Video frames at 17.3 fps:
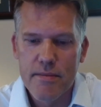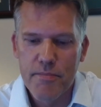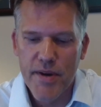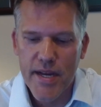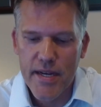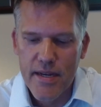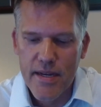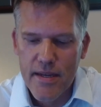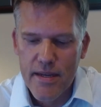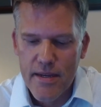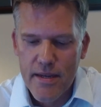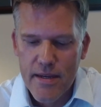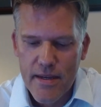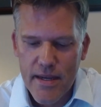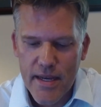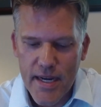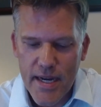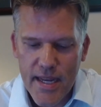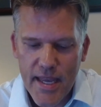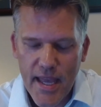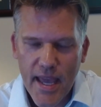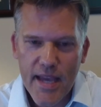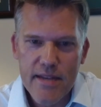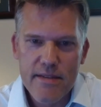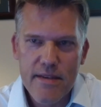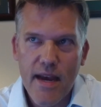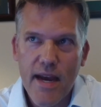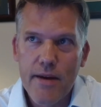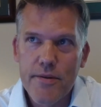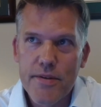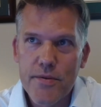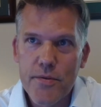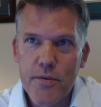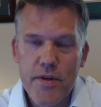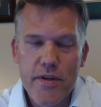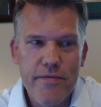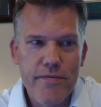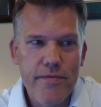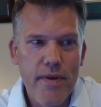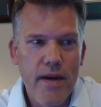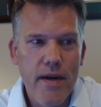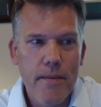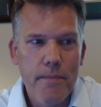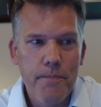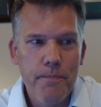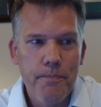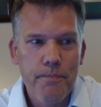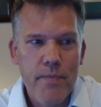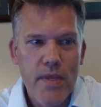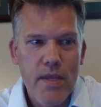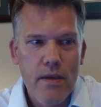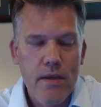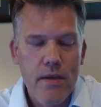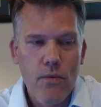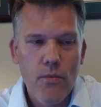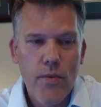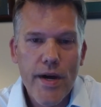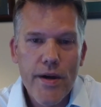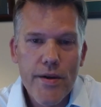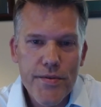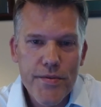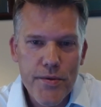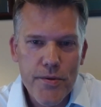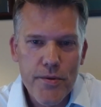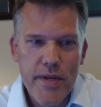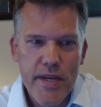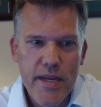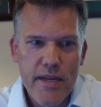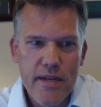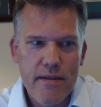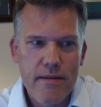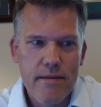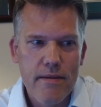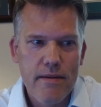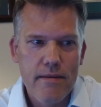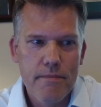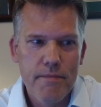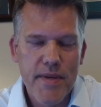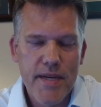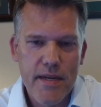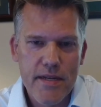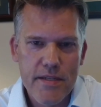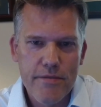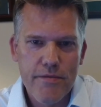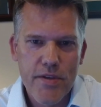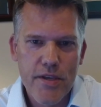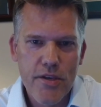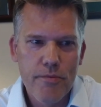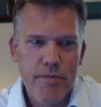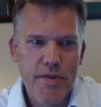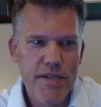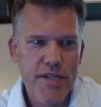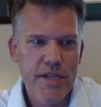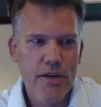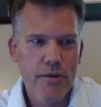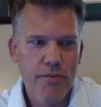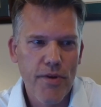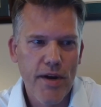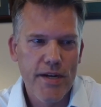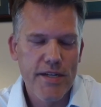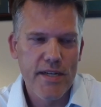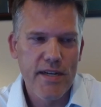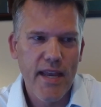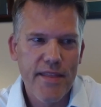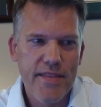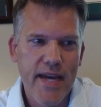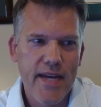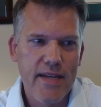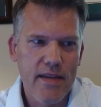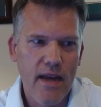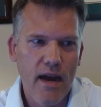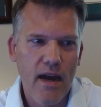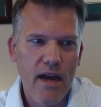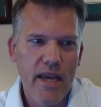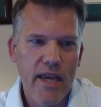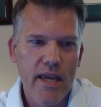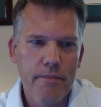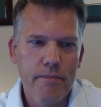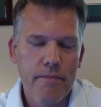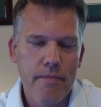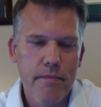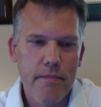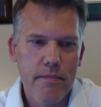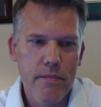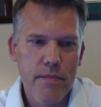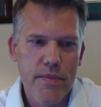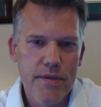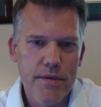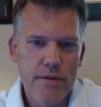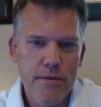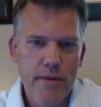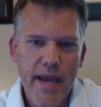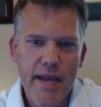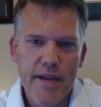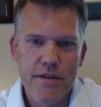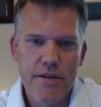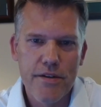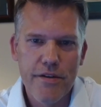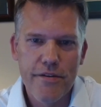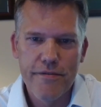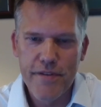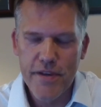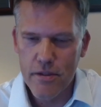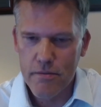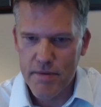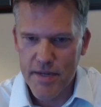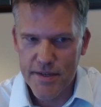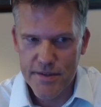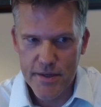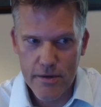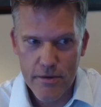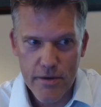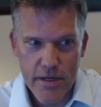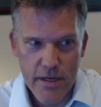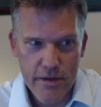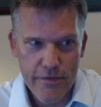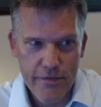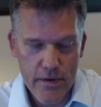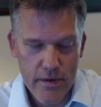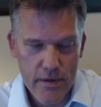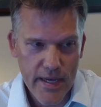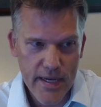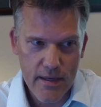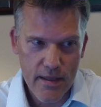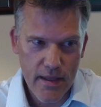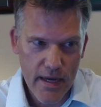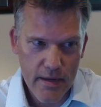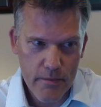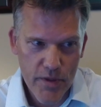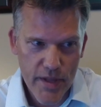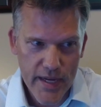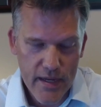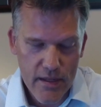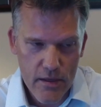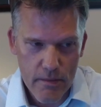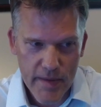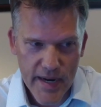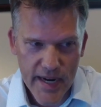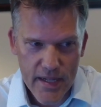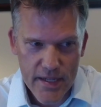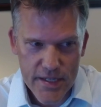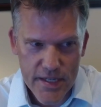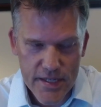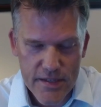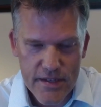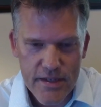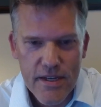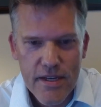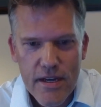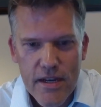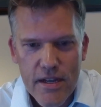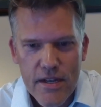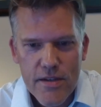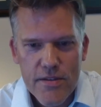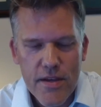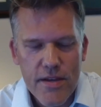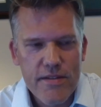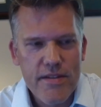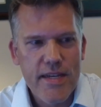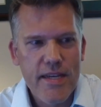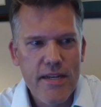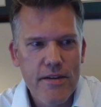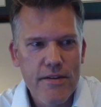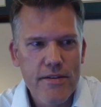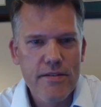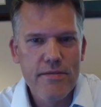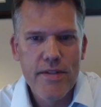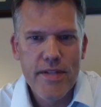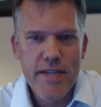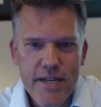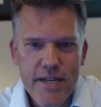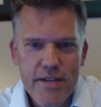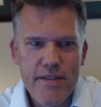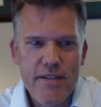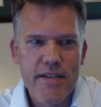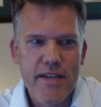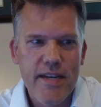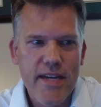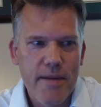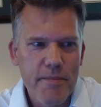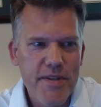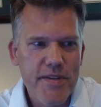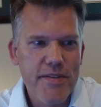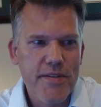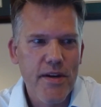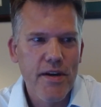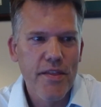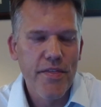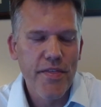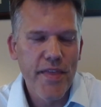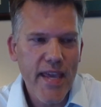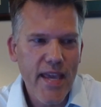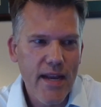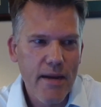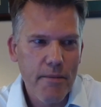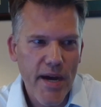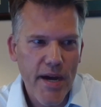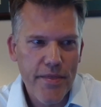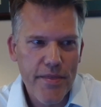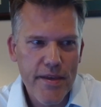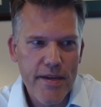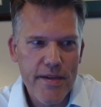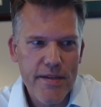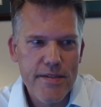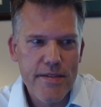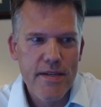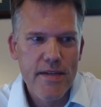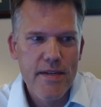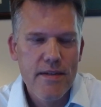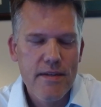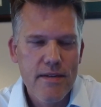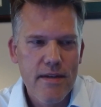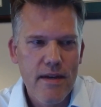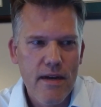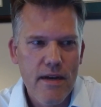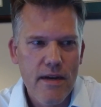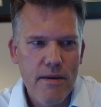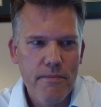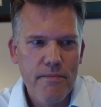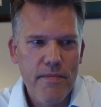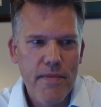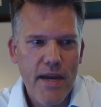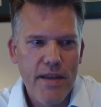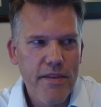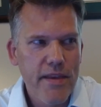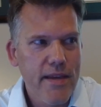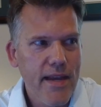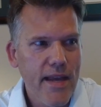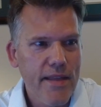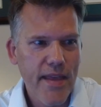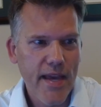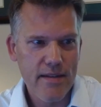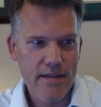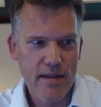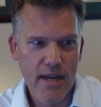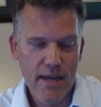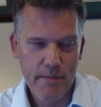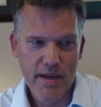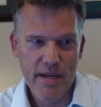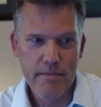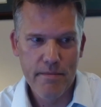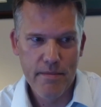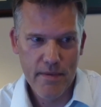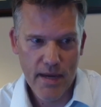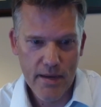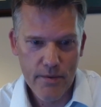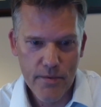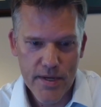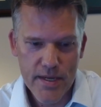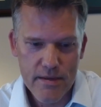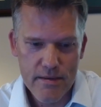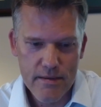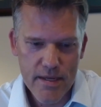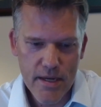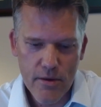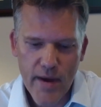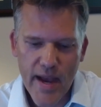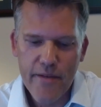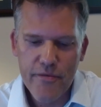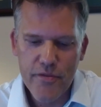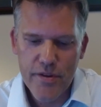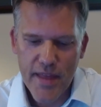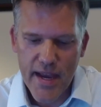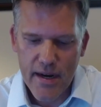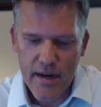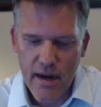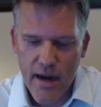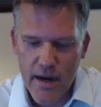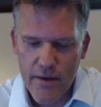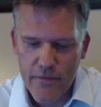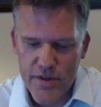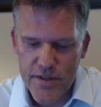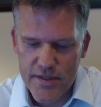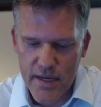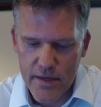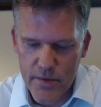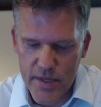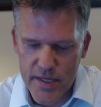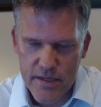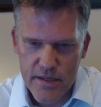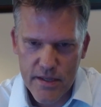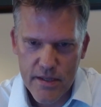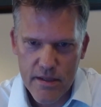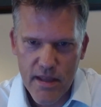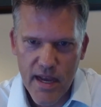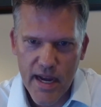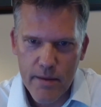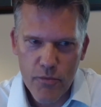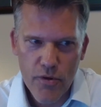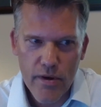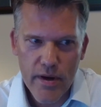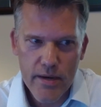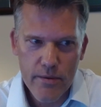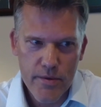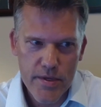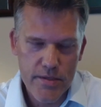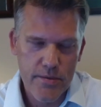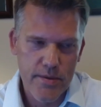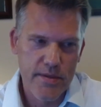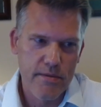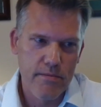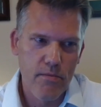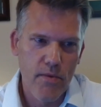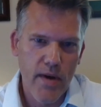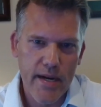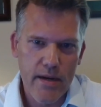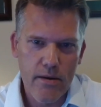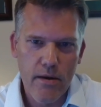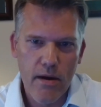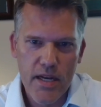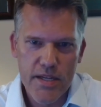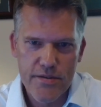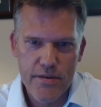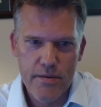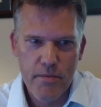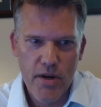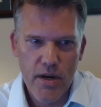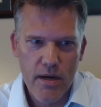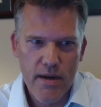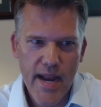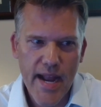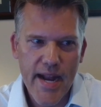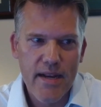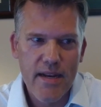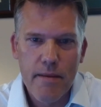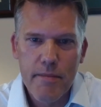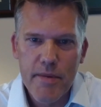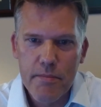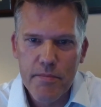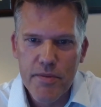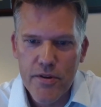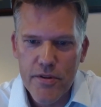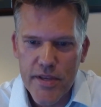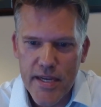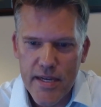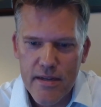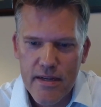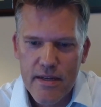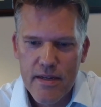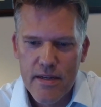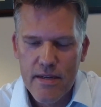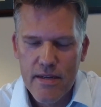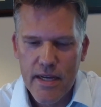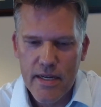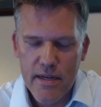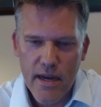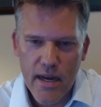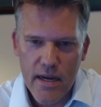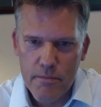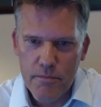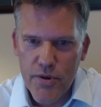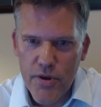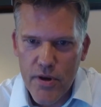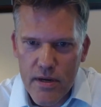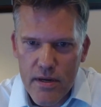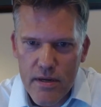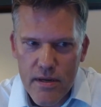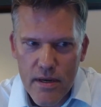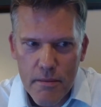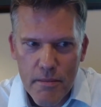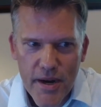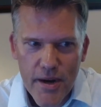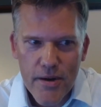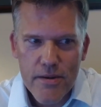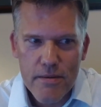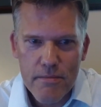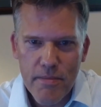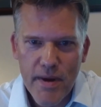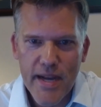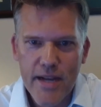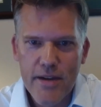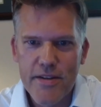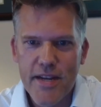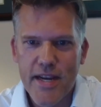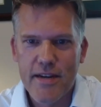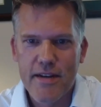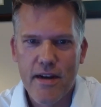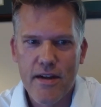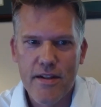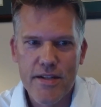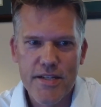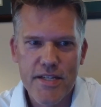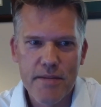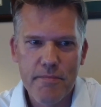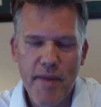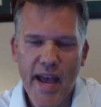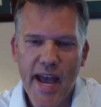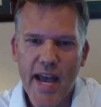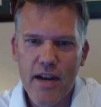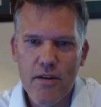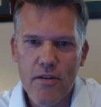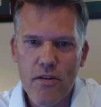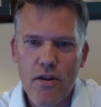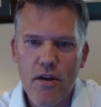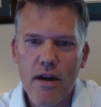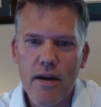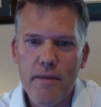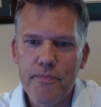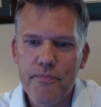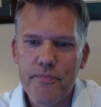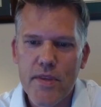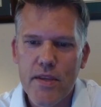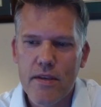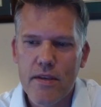But in any case, I was sort of well suited because of the Human Genome Project at that time to enter the field because they were looking for like a lot of molecular biologists. So I was like, this is interesting. I'm going to start thinking about this. I think at that time I went, after that conference, I went to the library, which was right across from our academic building, and got a book about biotechnology patent law.